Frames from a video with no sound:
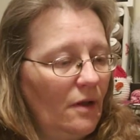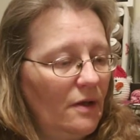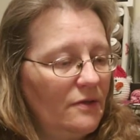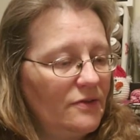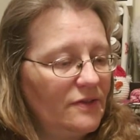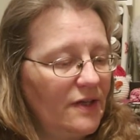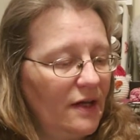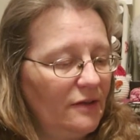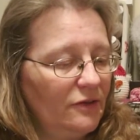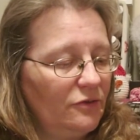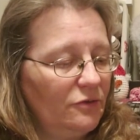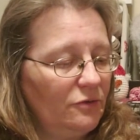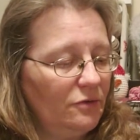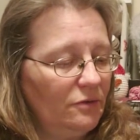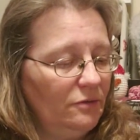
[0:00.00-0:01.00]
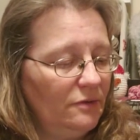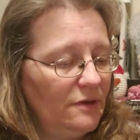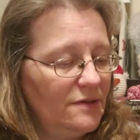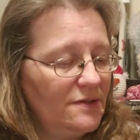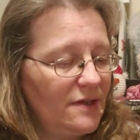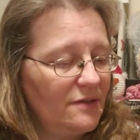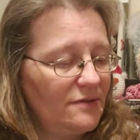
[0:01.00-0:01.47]
is kind of cool.
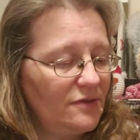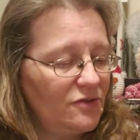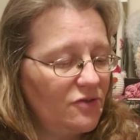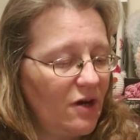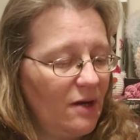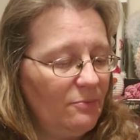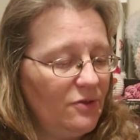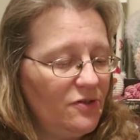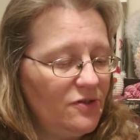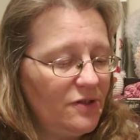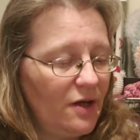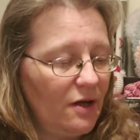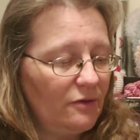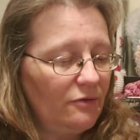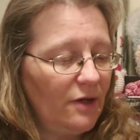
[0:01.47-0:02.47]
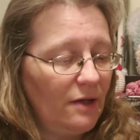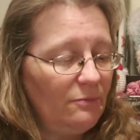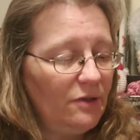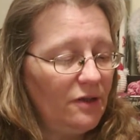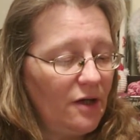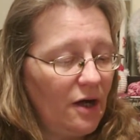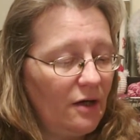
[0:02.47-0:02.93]
It says it's
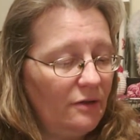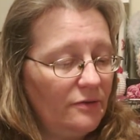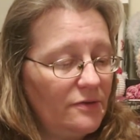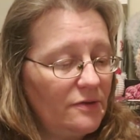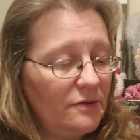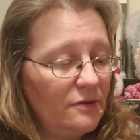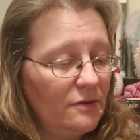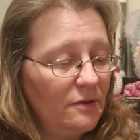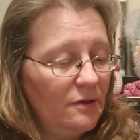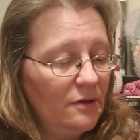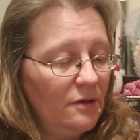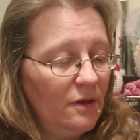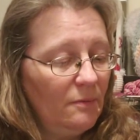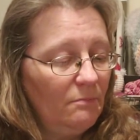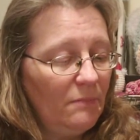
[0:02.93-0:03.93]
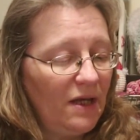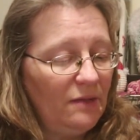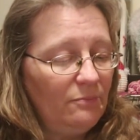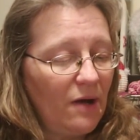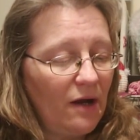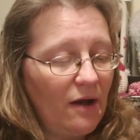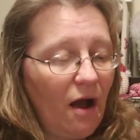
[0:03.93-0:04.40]
Kramer Yarns,
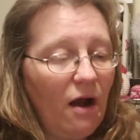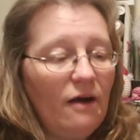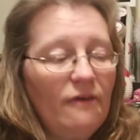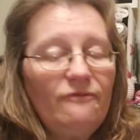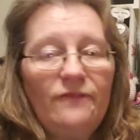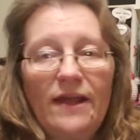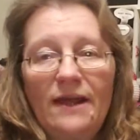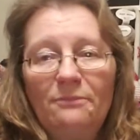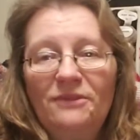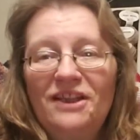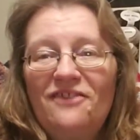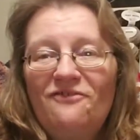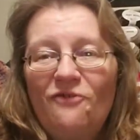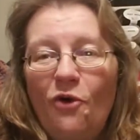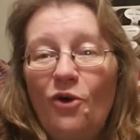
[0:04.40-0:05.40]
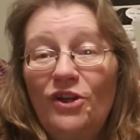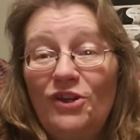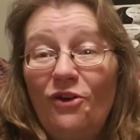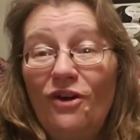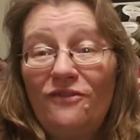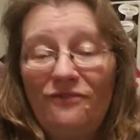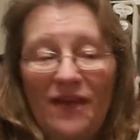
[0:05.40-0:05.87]
made by our family for
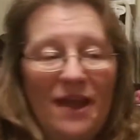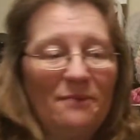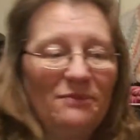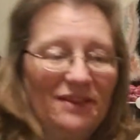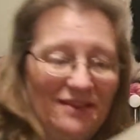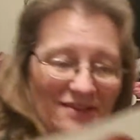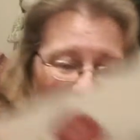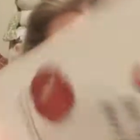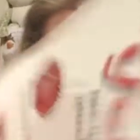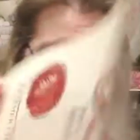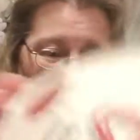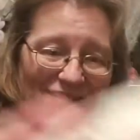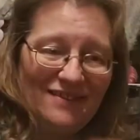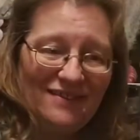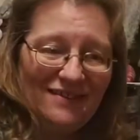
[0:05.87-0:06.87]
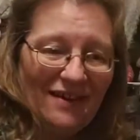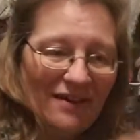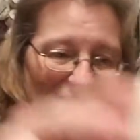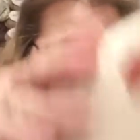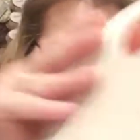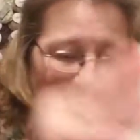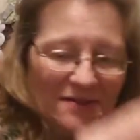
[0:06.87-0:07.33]
your family. So that's
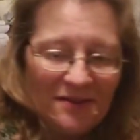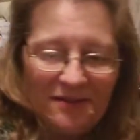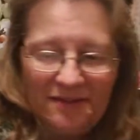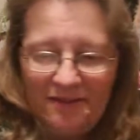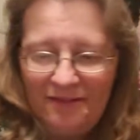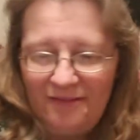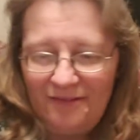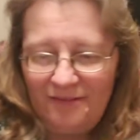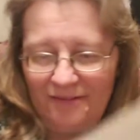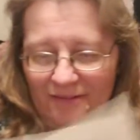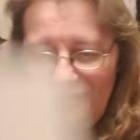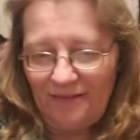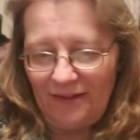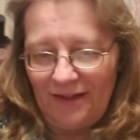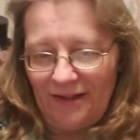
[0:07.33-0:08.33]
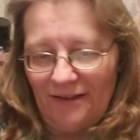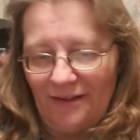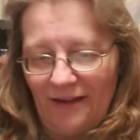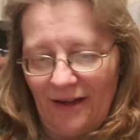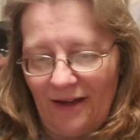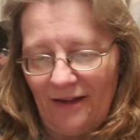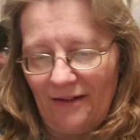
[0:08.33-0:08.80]
nice. I like
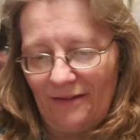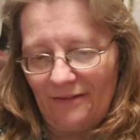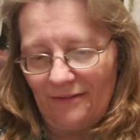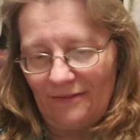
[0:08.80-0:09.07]
that.